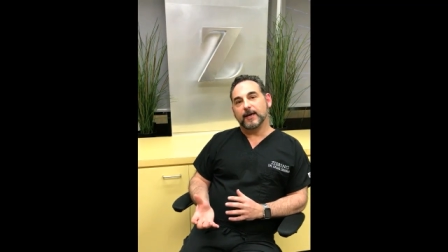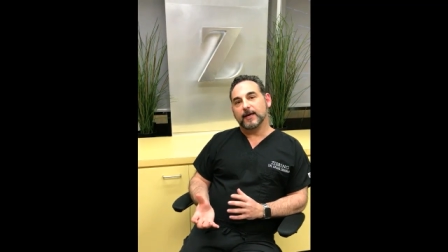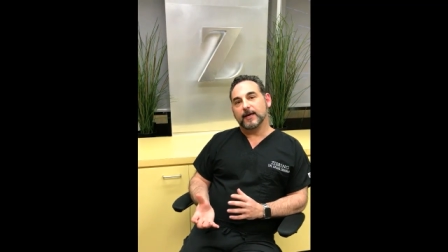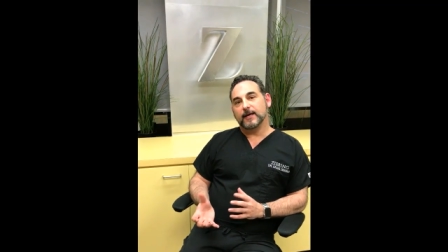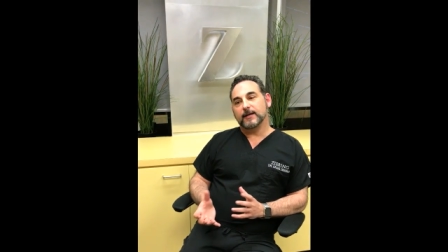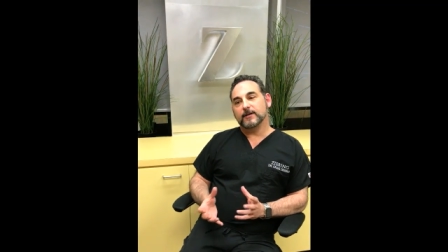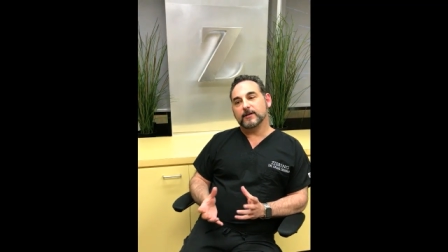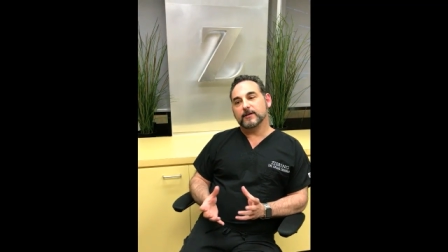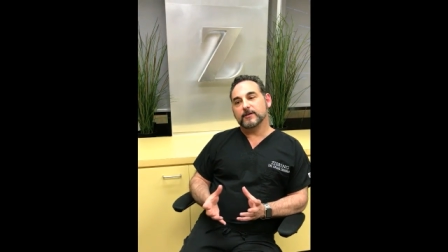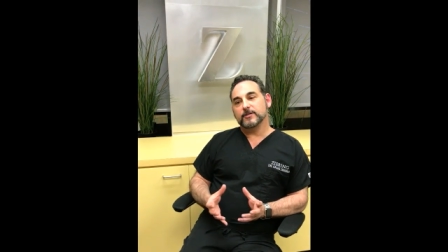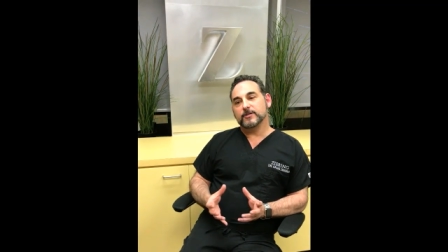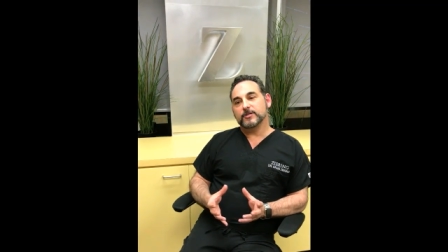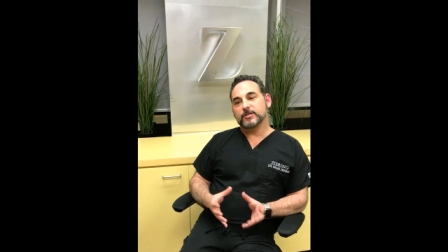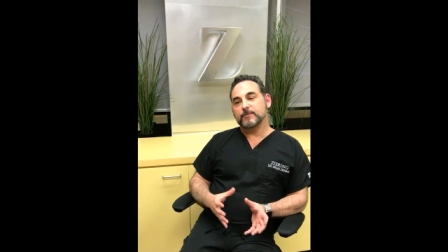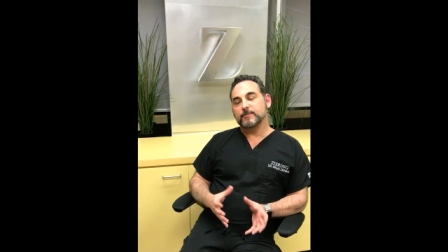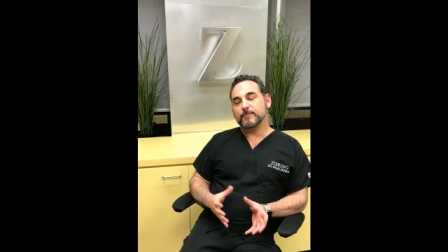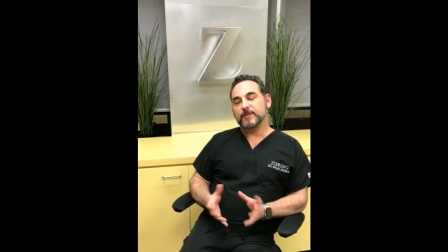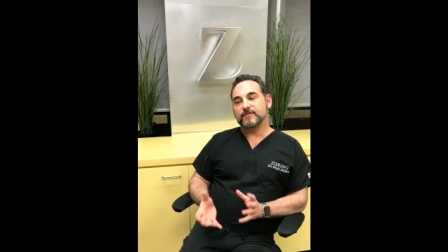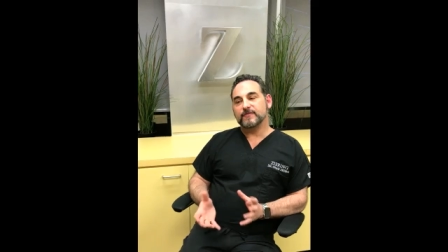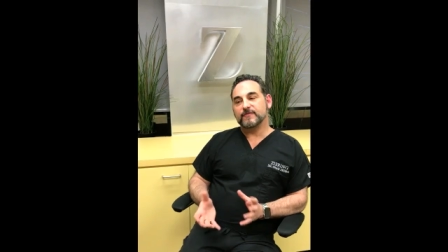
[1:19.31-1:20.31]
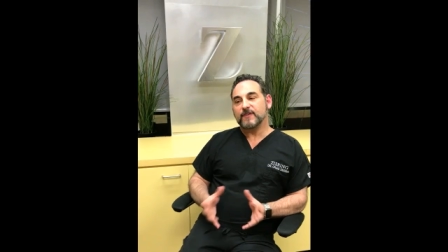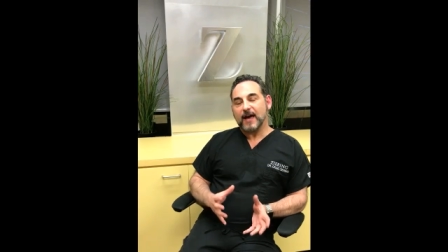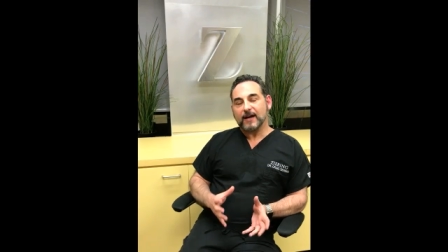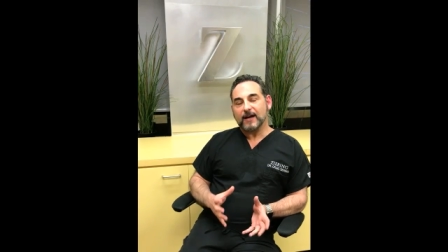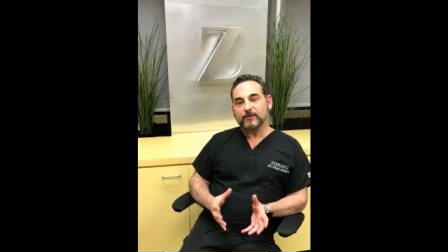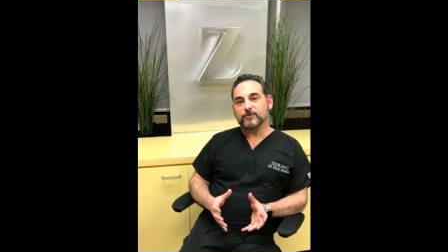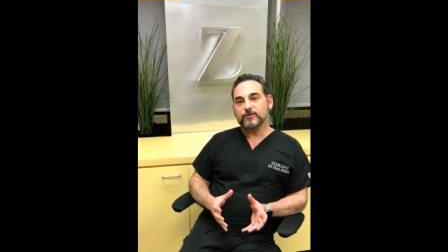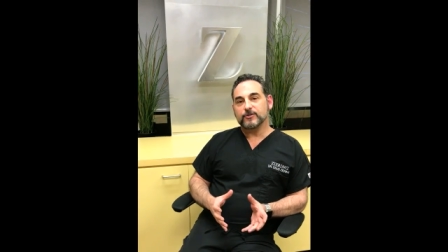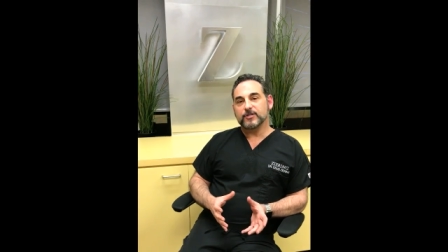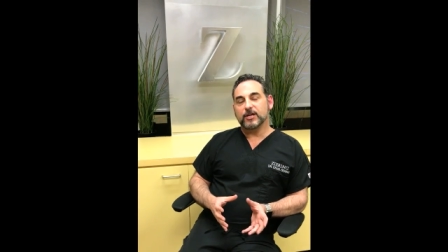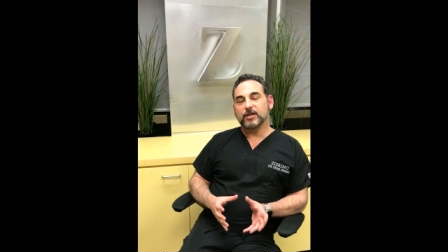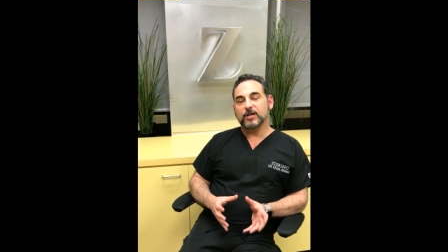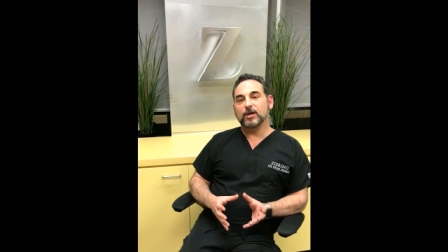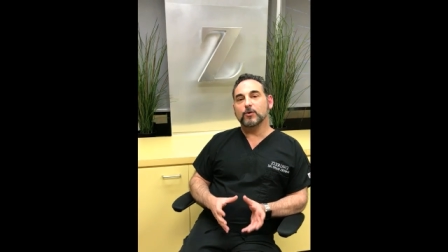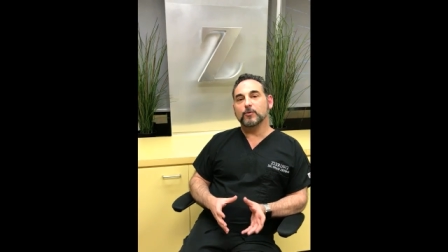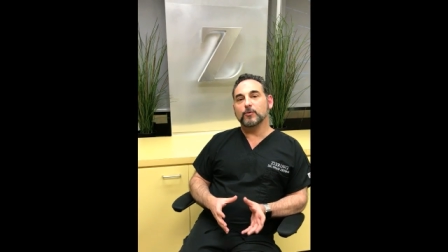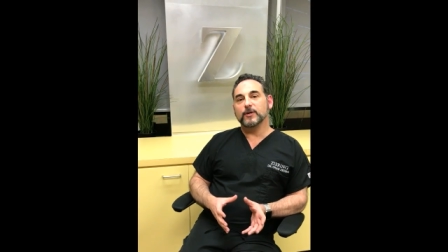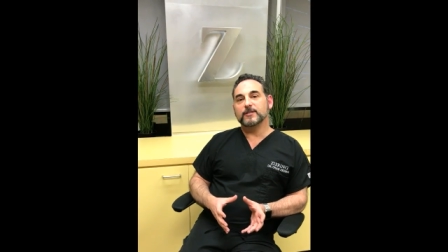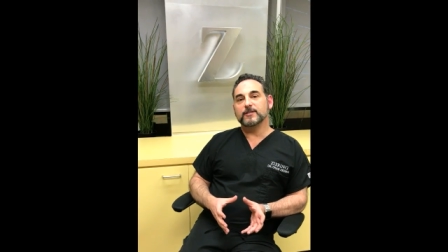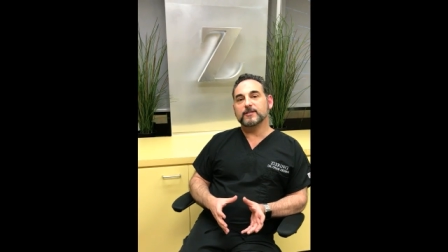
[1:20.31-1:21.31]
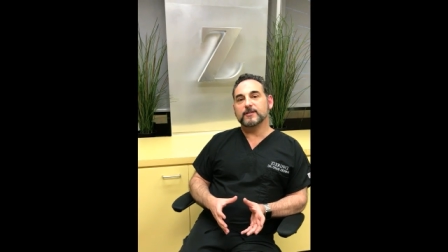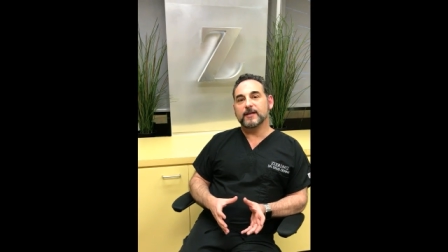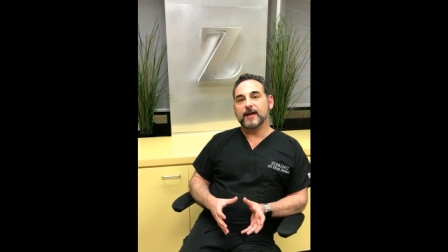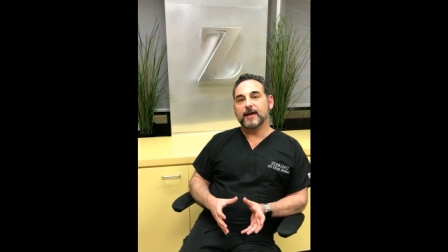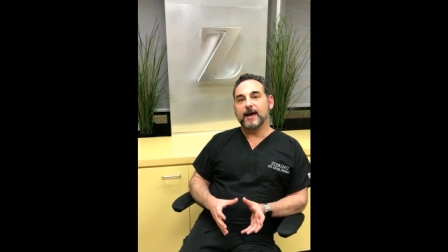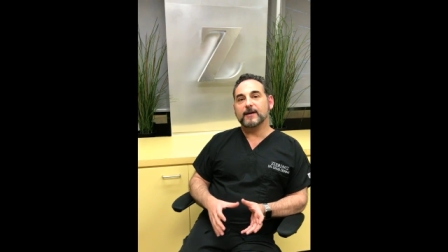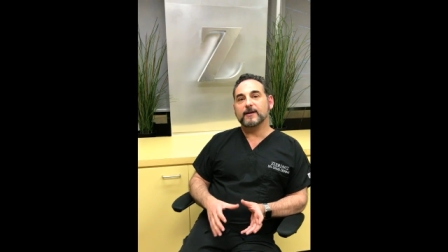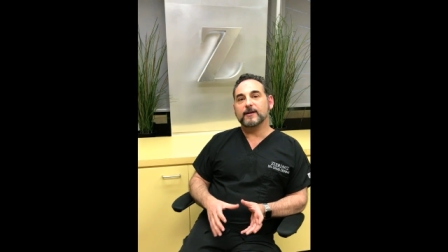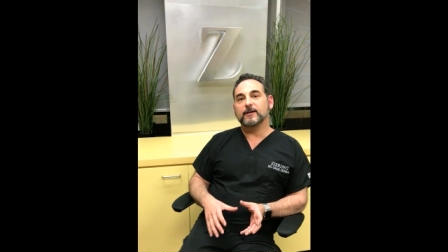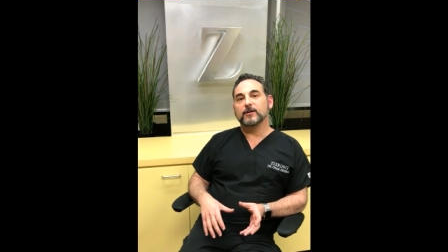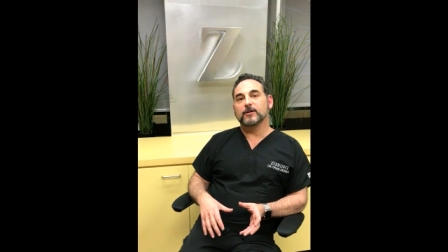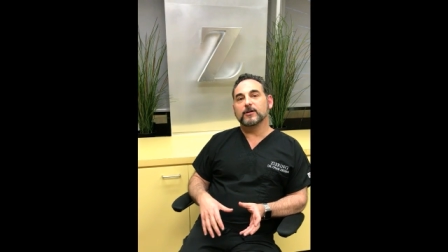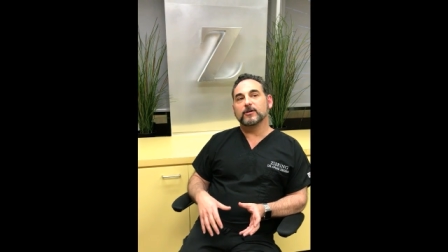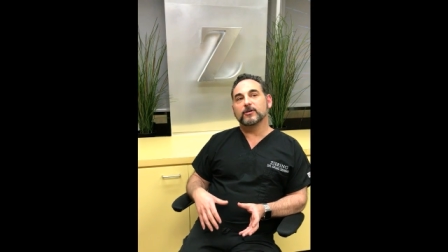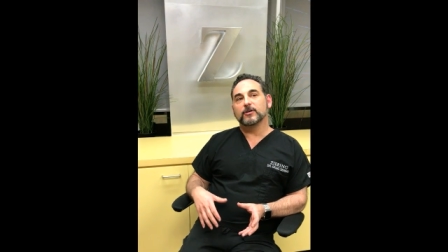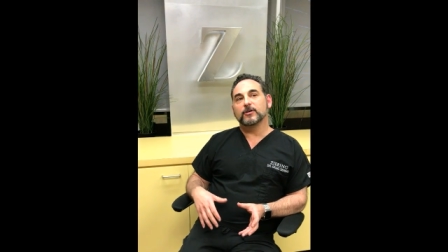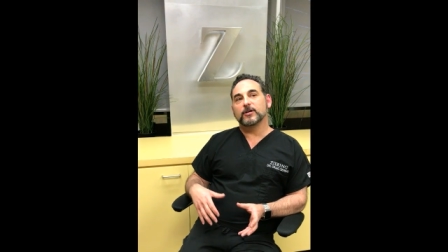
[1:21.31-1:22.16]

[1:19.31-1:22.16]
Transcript: And some of the factors that go into that